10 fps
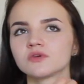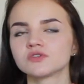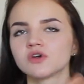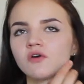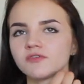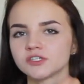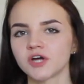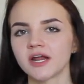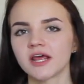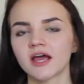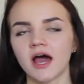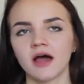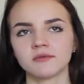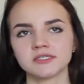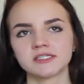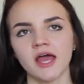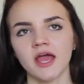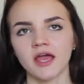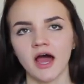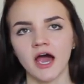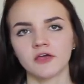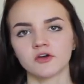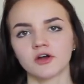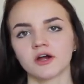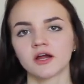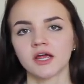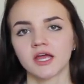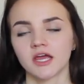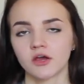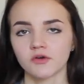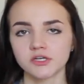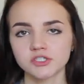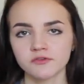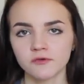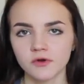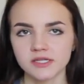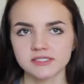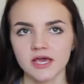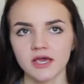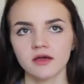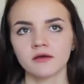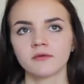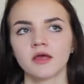So for training, I would say either increase your food intake.